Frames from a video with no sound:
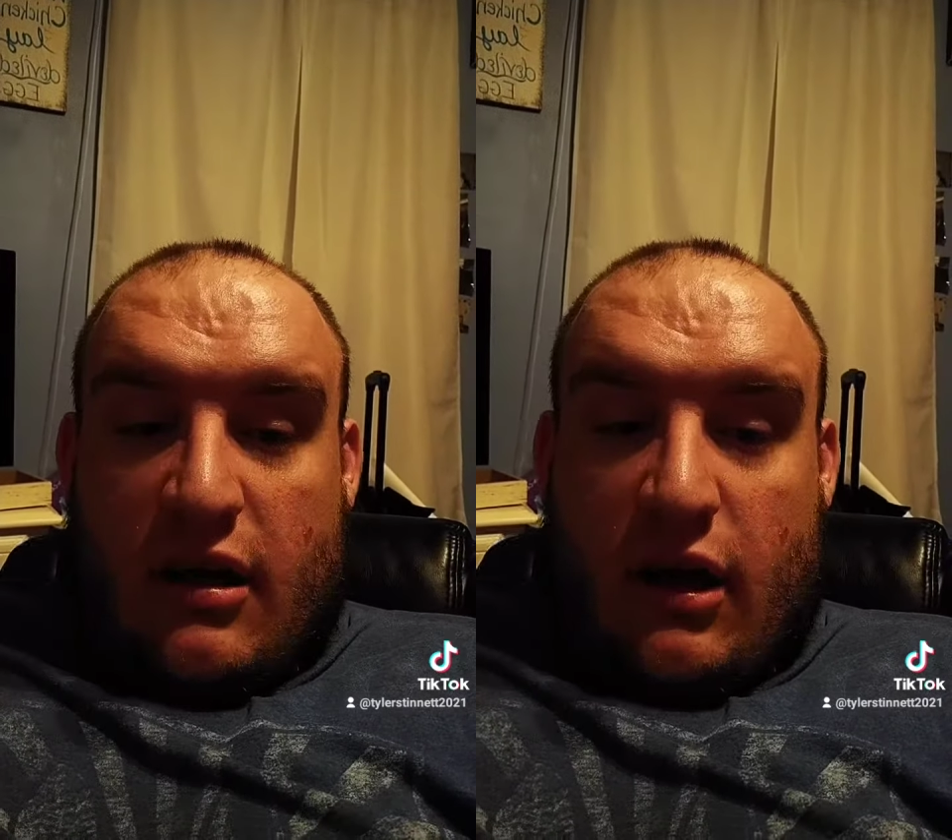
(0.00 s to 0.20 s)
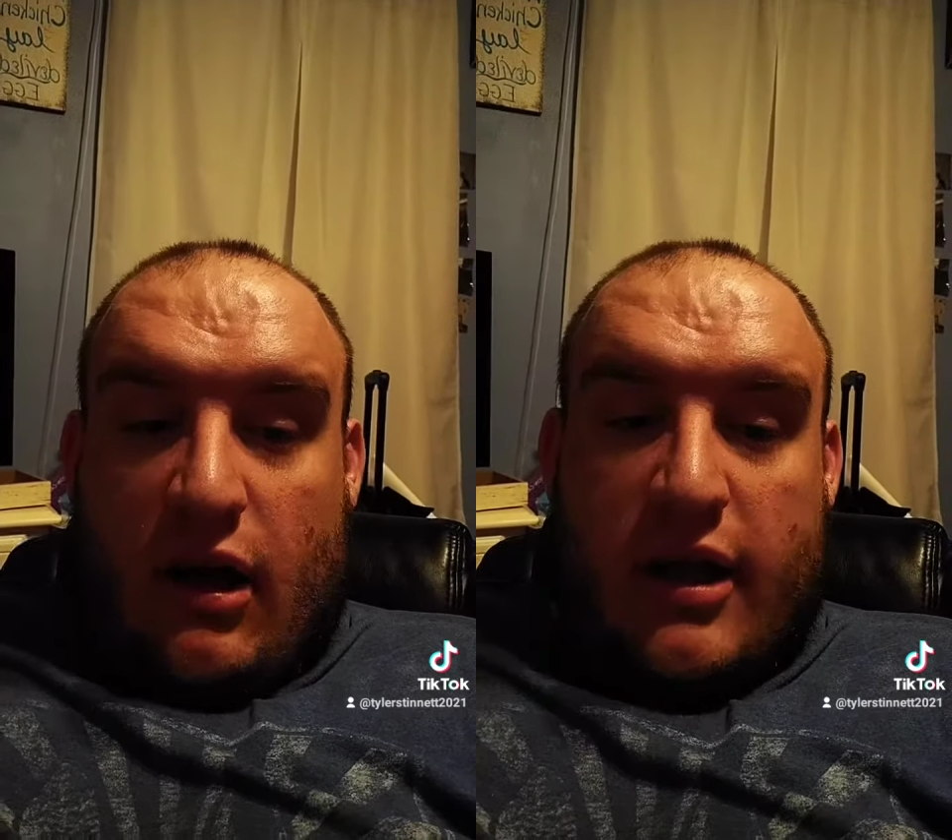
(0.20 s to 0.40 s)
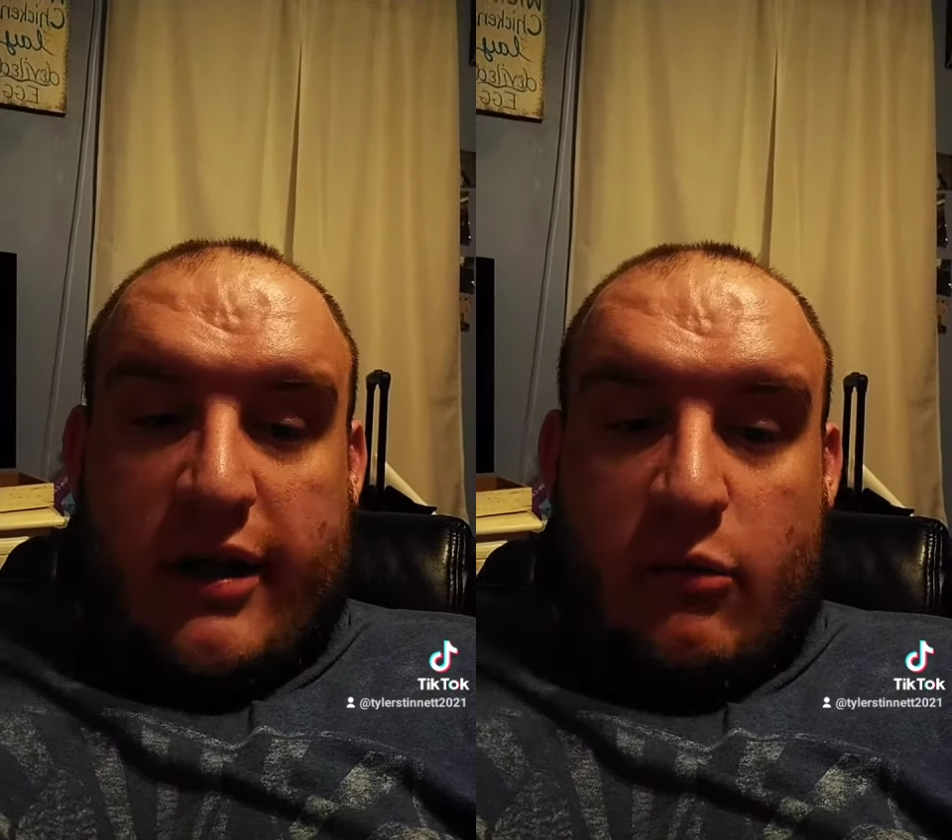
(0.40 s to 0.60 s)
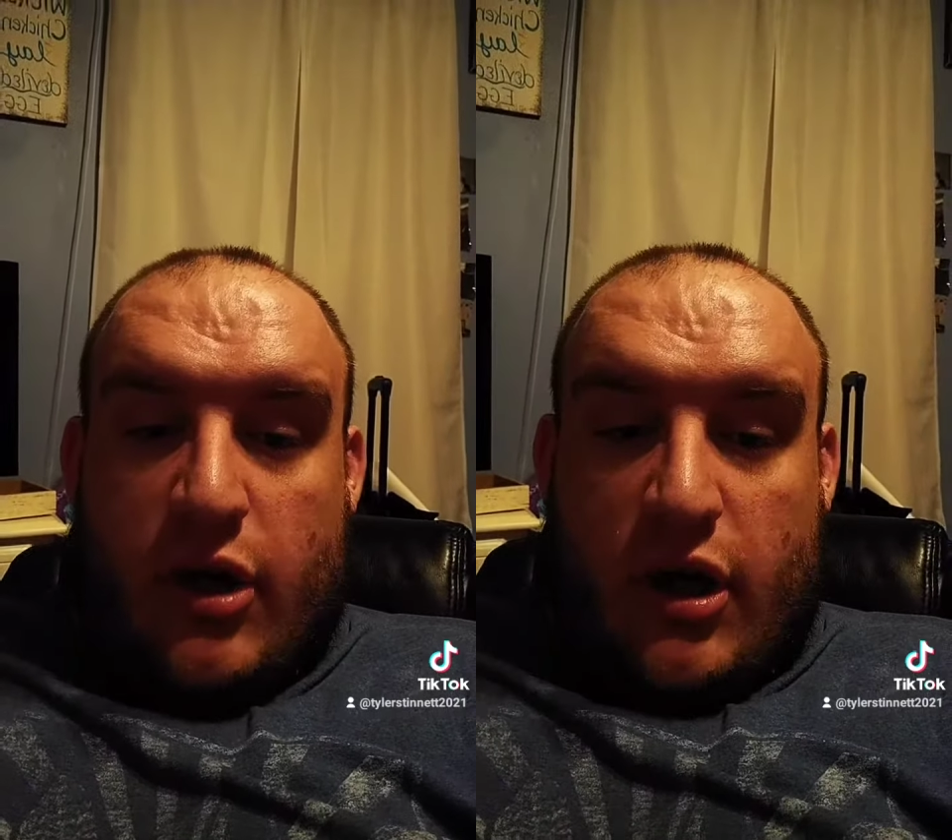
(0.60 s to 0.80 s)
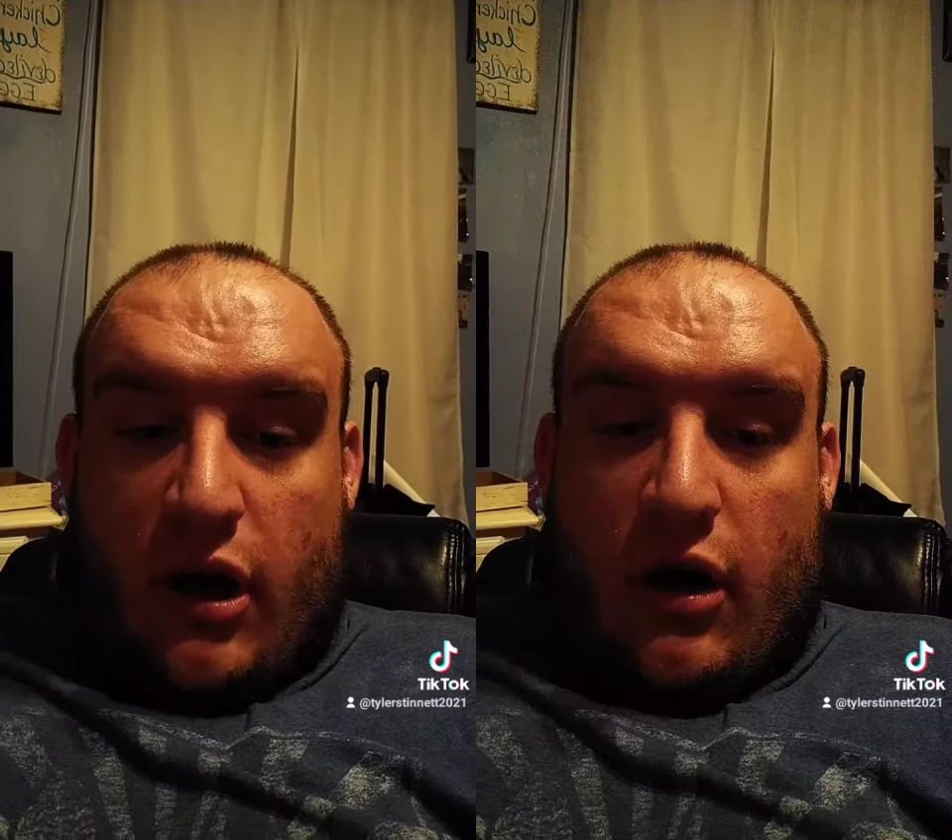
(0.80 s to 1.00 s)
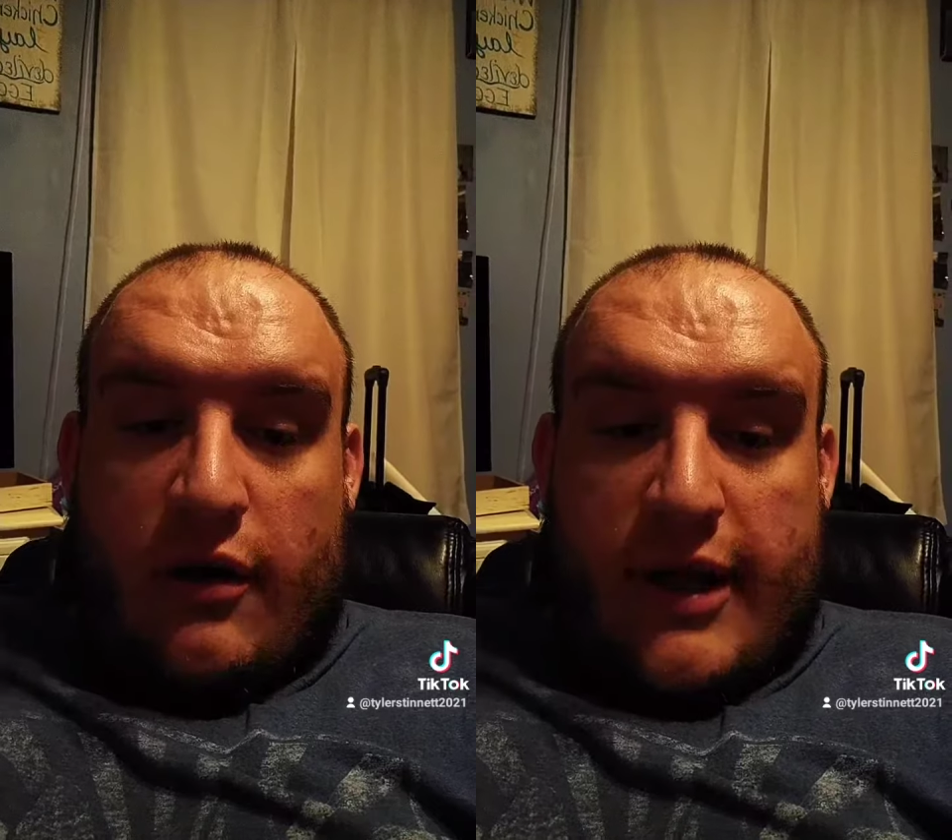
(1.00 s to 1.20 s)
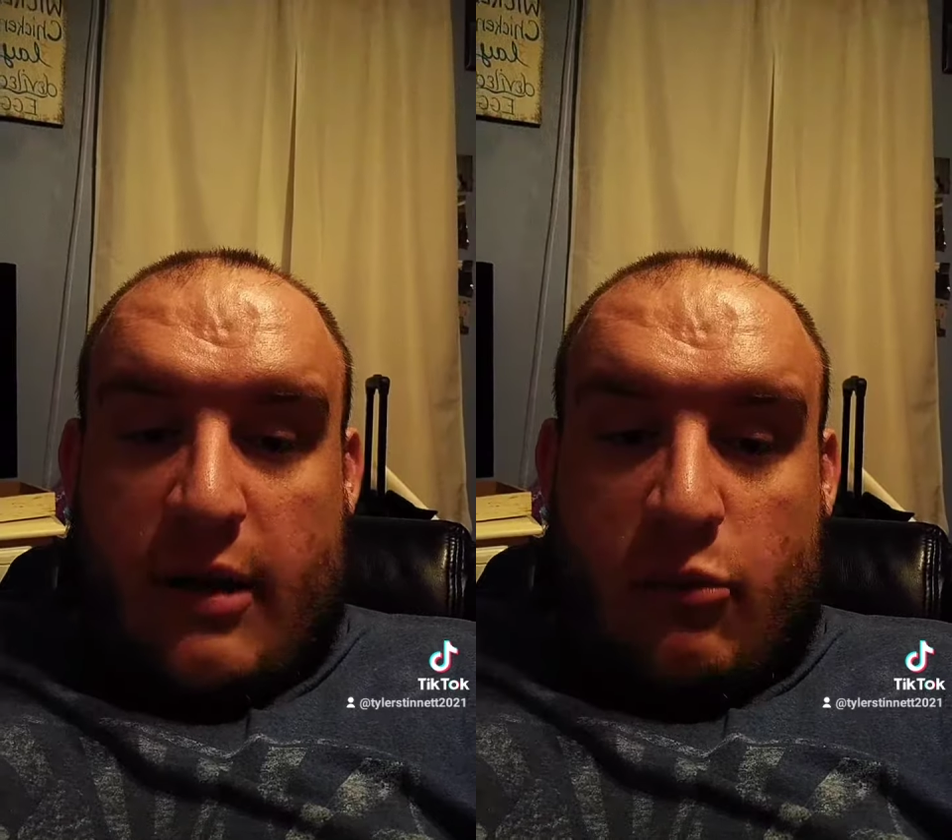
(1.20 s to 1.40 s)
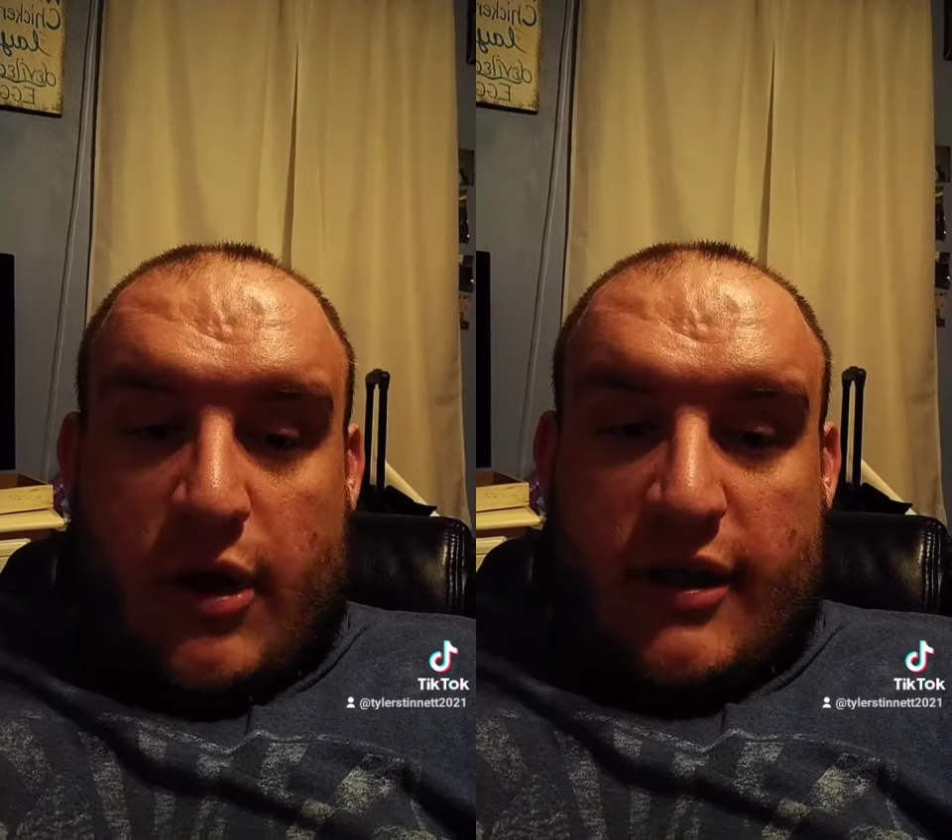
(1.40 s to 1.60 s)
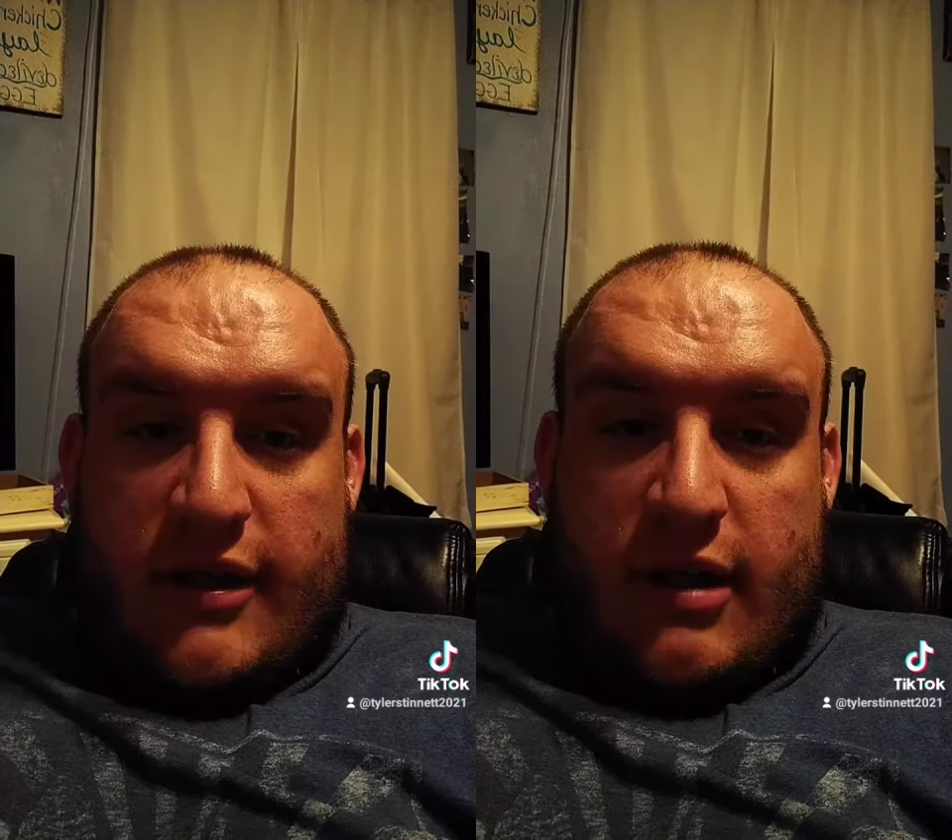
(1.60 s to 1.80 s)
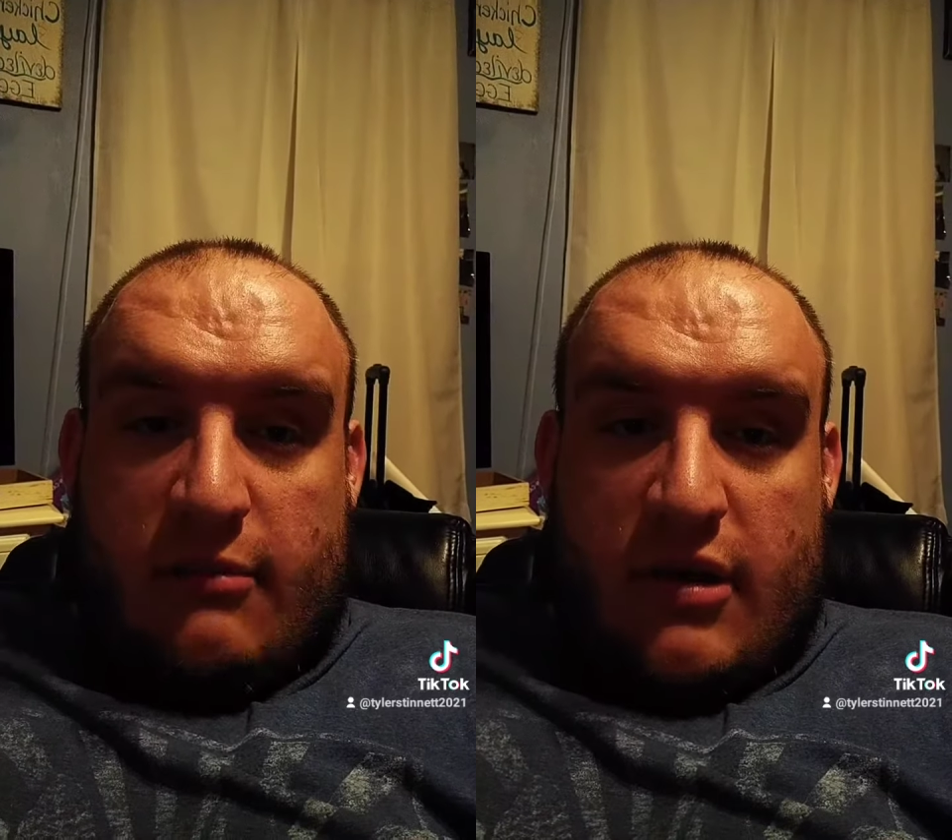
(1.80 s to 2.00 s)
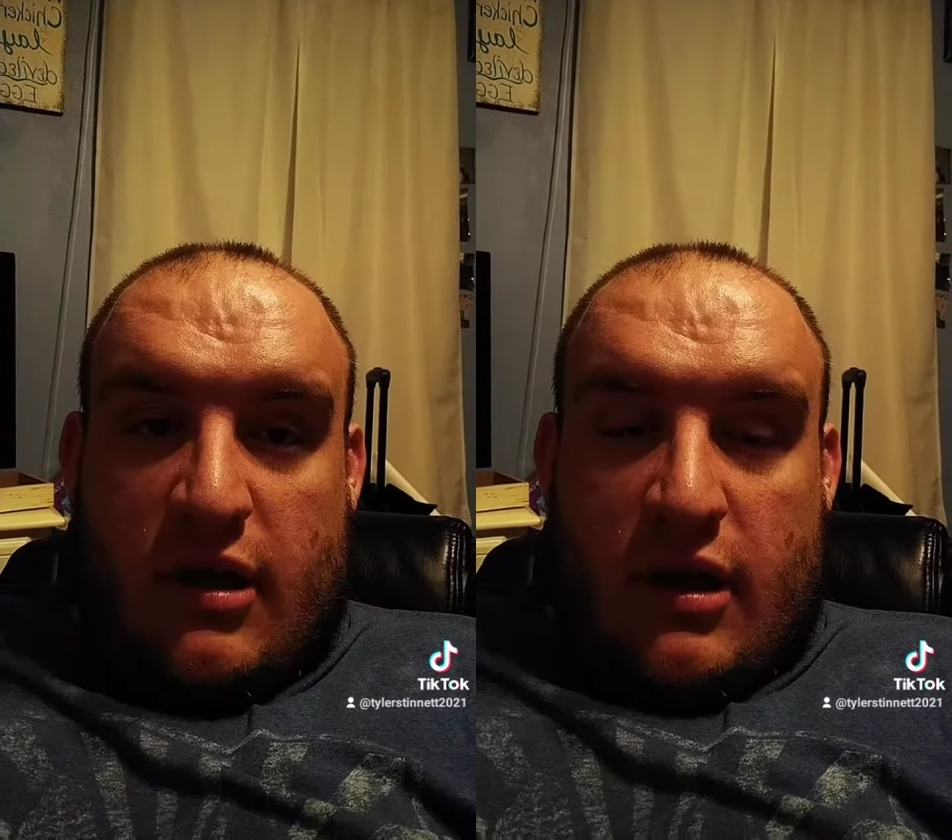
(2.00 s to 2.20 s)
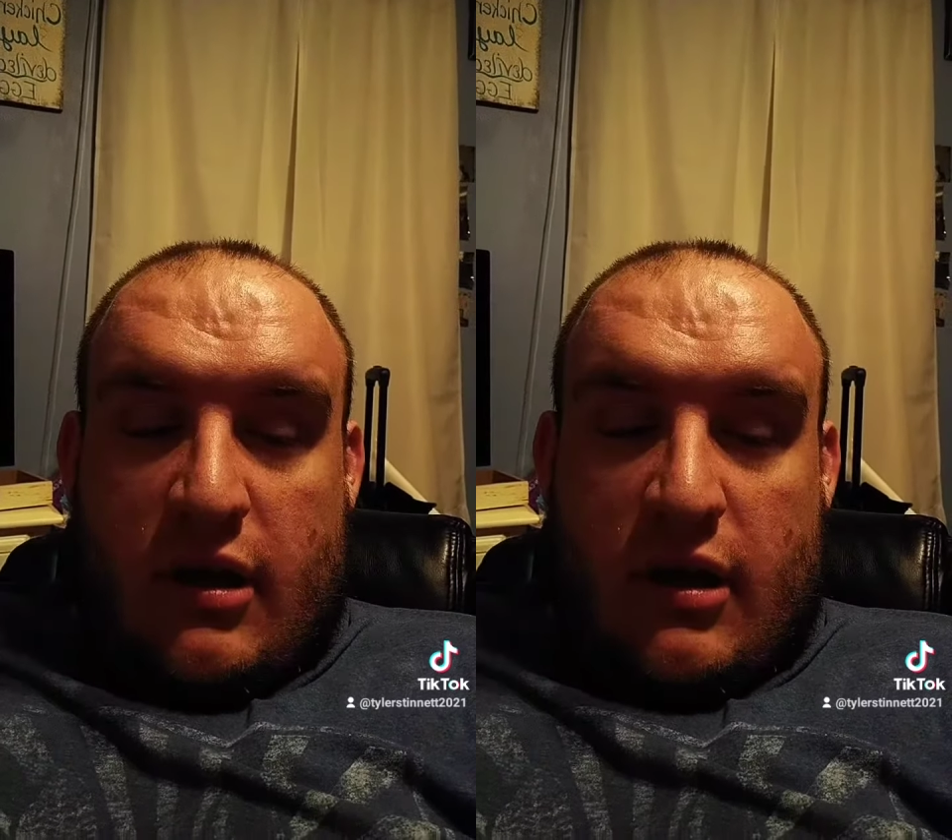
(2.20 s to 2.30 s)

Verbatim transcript: Hollywood, all them want them